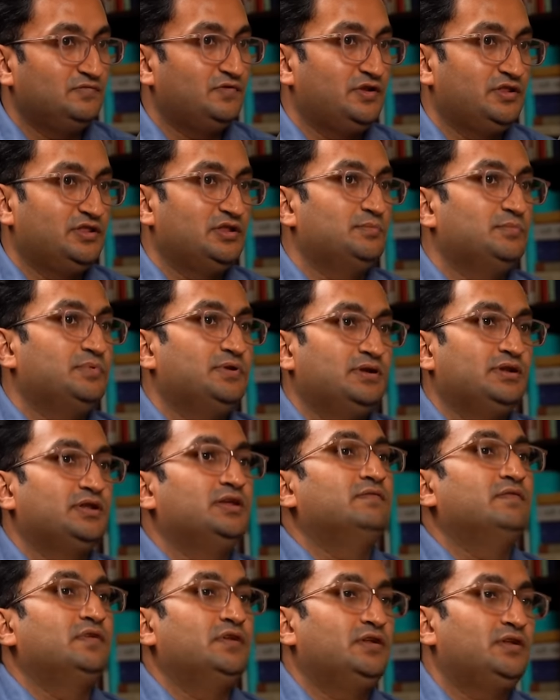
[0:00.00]
For example,
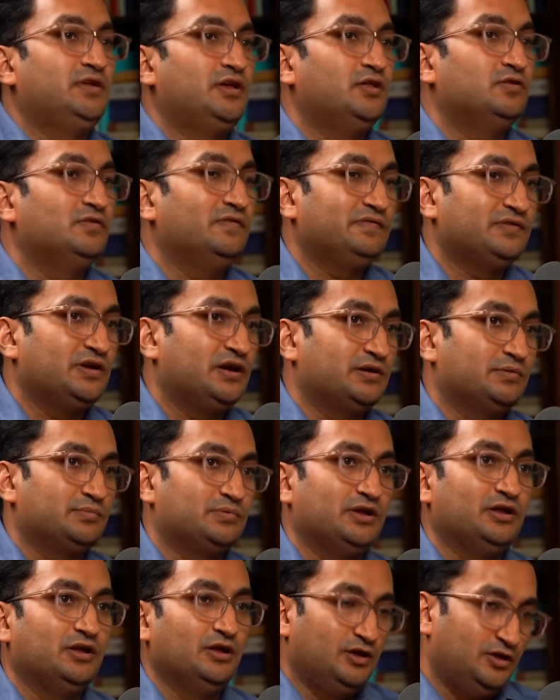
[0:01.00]
even in the case of startup,
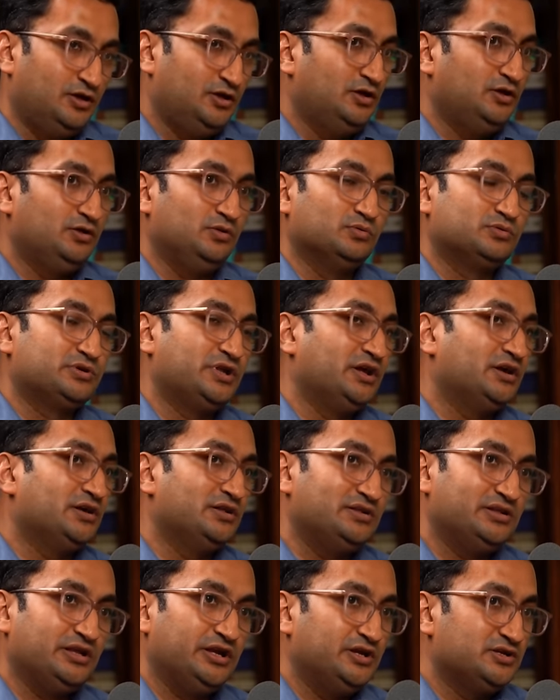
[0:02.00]
right, you take
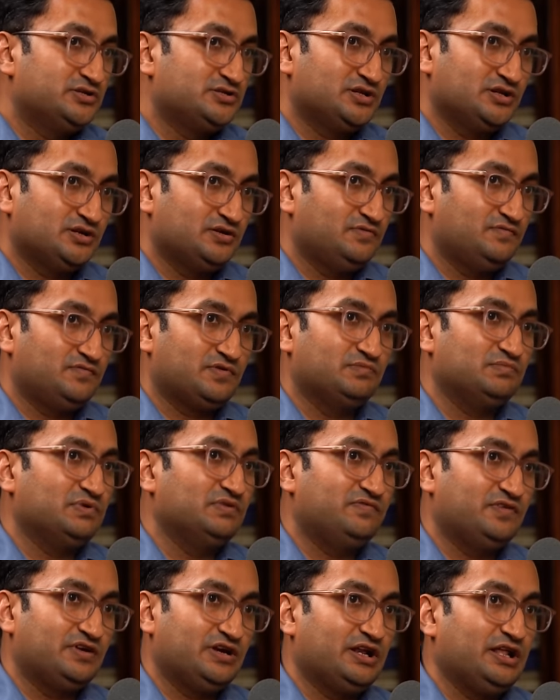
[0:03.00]
a seed check from
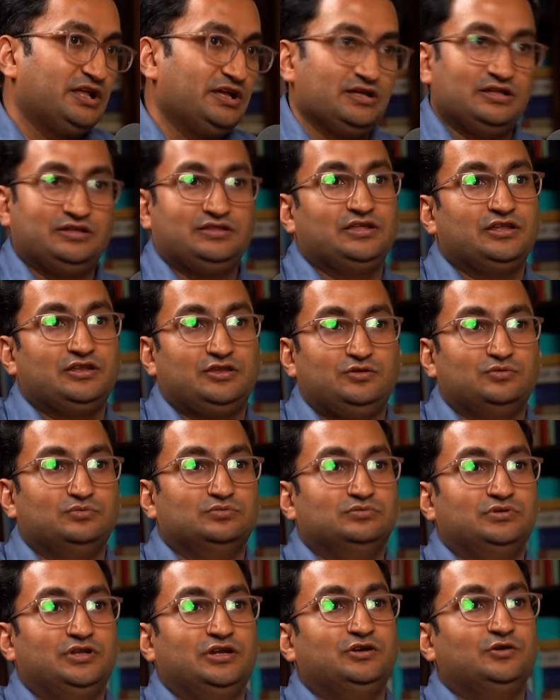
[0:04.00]
a fund like us and you
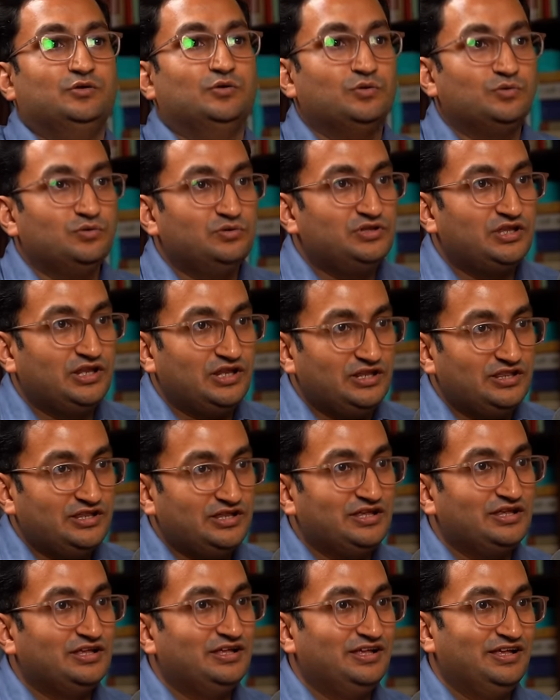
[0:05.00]
then go to Series
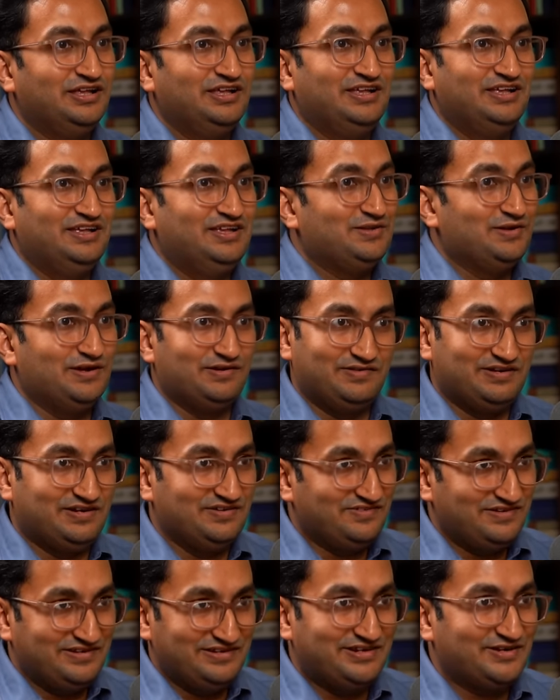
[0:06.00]
A, you have a
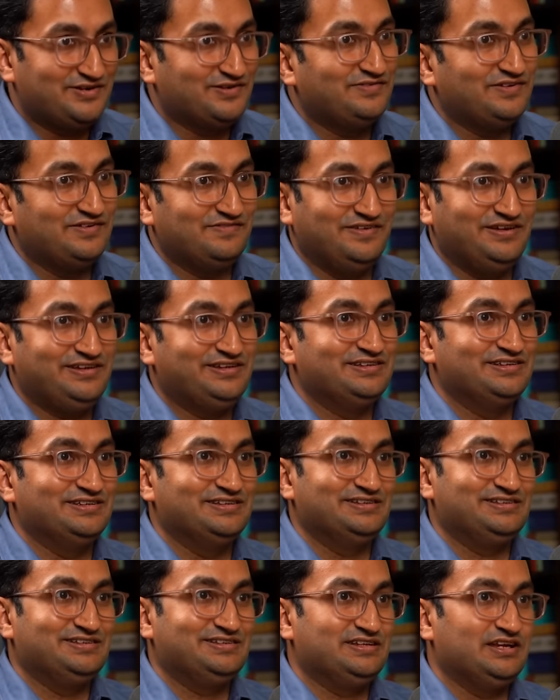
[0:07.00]
different set of
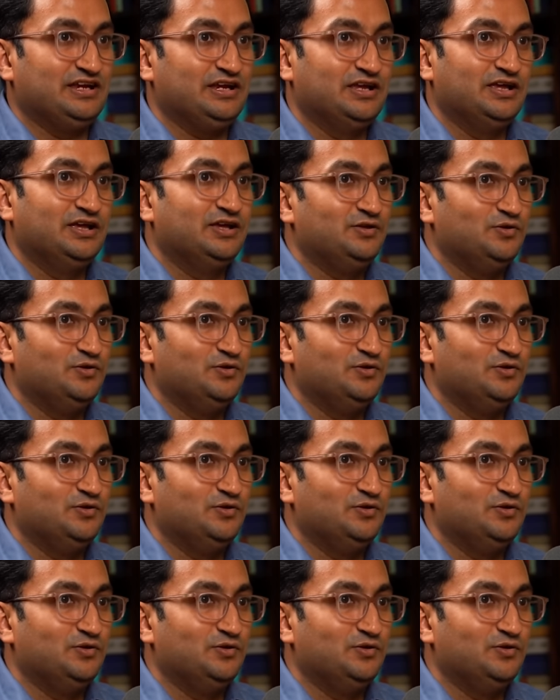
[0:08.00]
investors, right?